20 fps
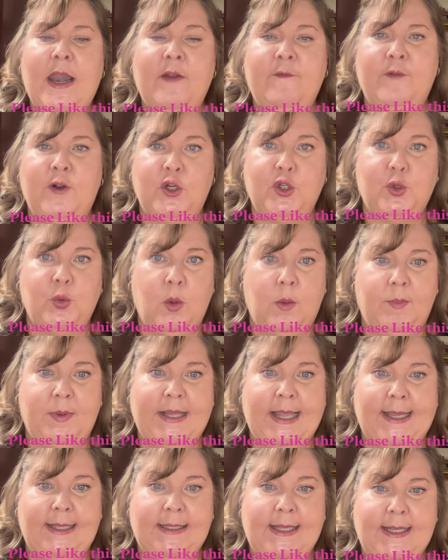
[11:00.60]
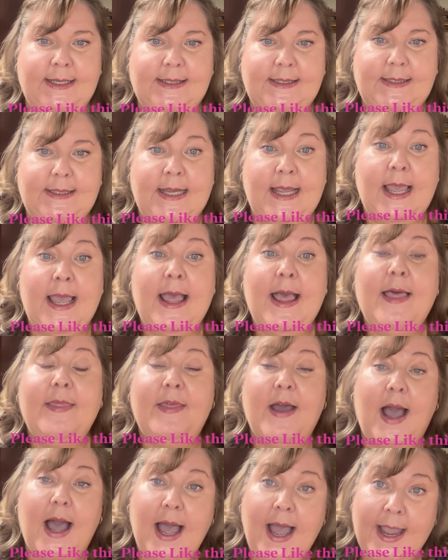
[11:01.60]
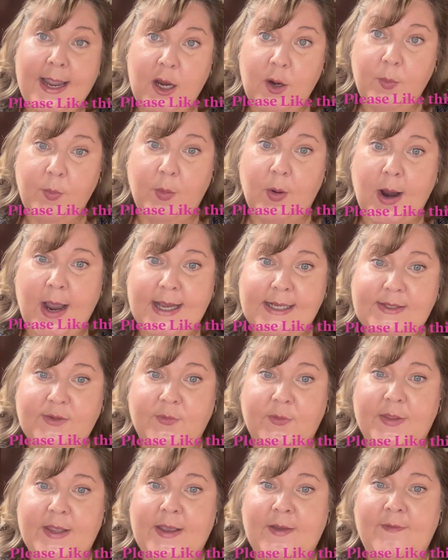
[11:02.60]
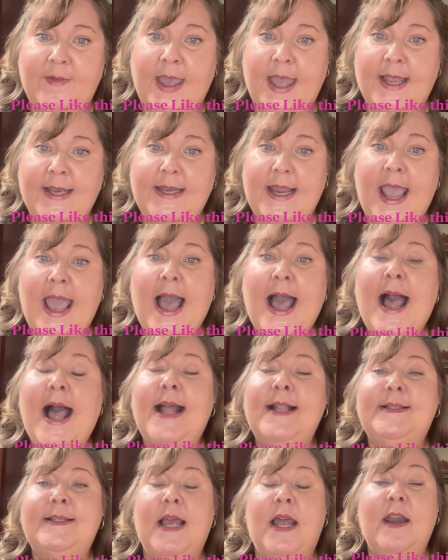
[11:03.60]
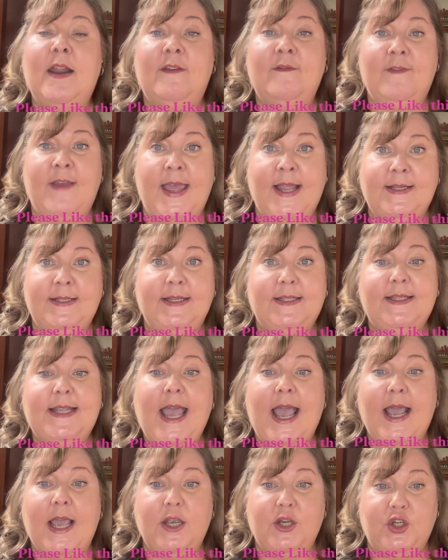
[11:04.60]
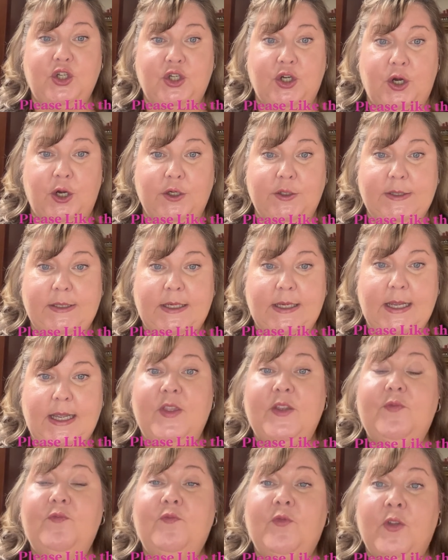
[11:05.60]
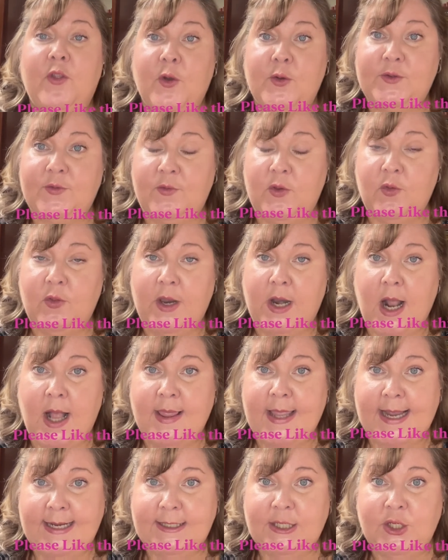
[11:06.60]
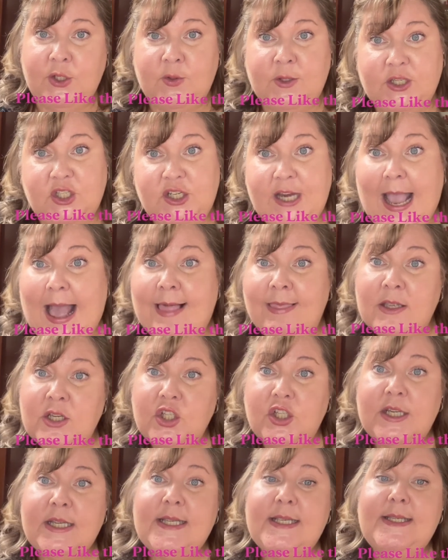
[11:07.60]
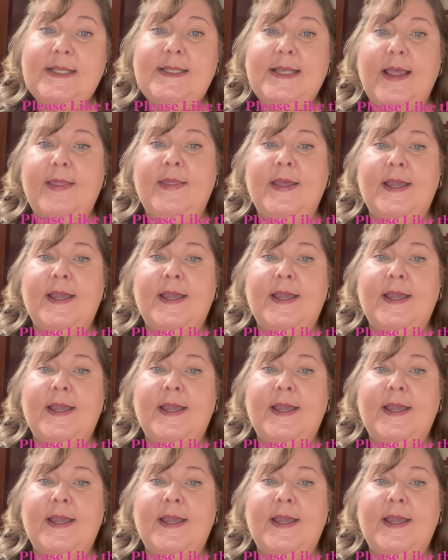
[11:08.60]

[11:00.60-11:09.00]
and a virtual playlist. The higher price for the event adds an event tech shirt. For those of you that like to do the challenges